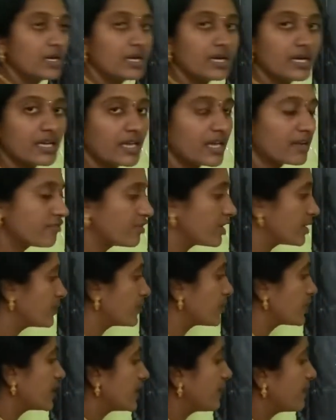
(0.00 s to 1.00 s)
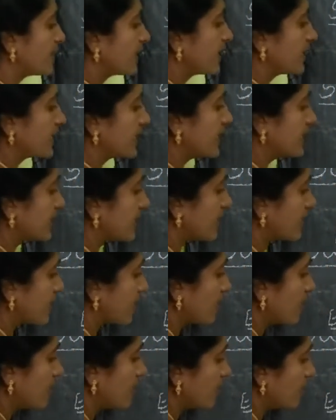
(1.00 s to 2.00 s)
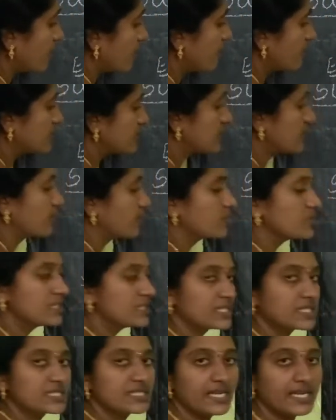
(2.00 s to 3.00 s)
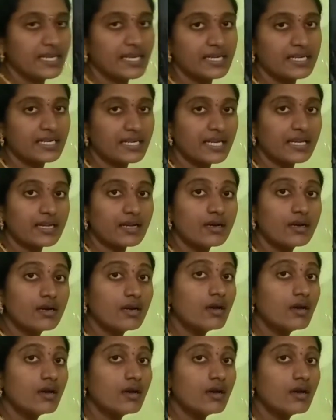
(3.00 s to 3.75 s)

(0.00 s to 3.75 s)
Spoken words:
Here one more number I can take. For suppose 6 I can take.